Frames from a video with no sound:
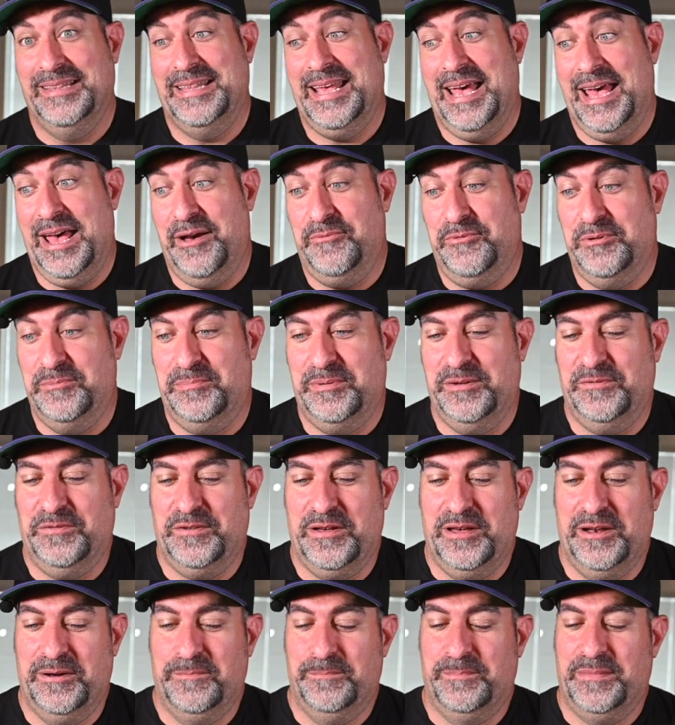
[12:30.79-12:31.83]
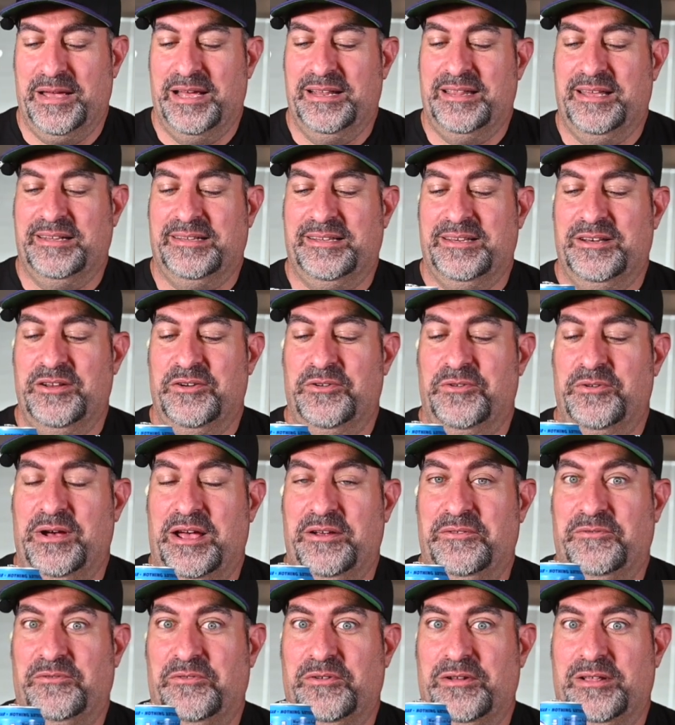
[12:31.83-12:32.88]
that would be fun. I'd like to know,
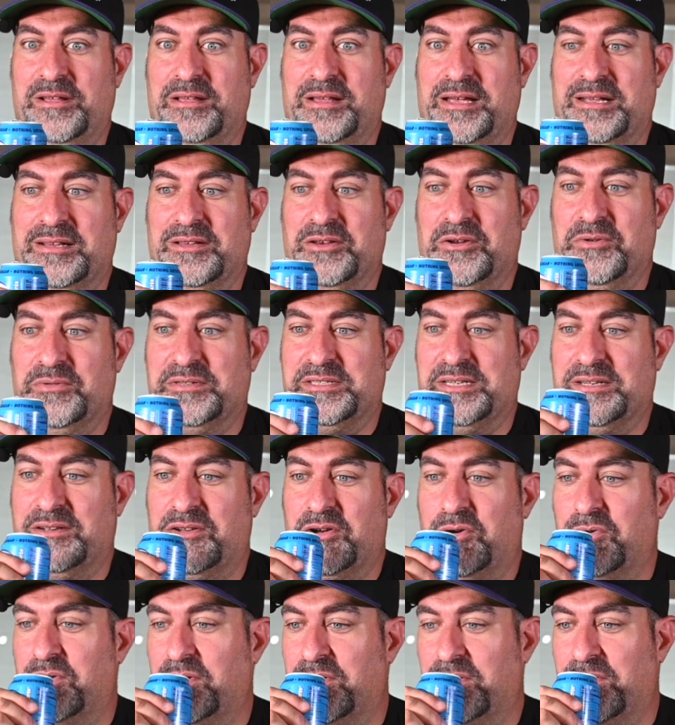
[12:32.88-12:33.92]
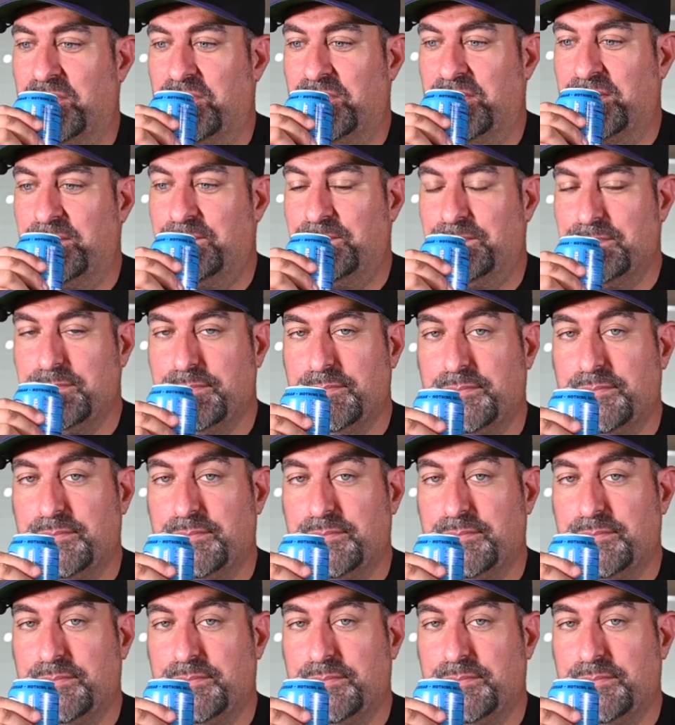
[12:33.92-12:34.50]
I'd really like to know what's in Coca-Cola.